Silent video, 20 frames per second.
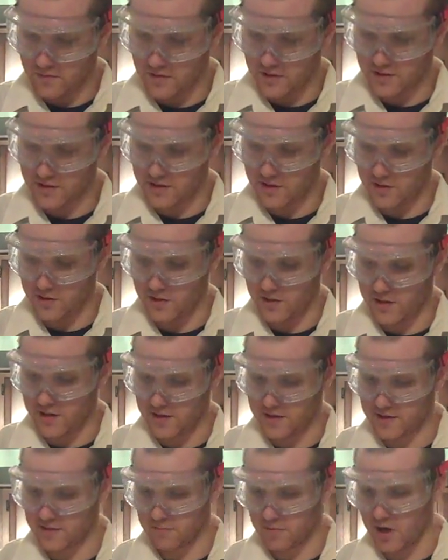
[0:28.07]
just till you
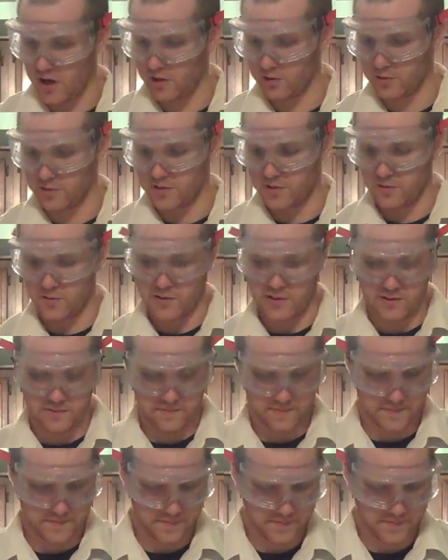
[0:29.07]
get some color to it.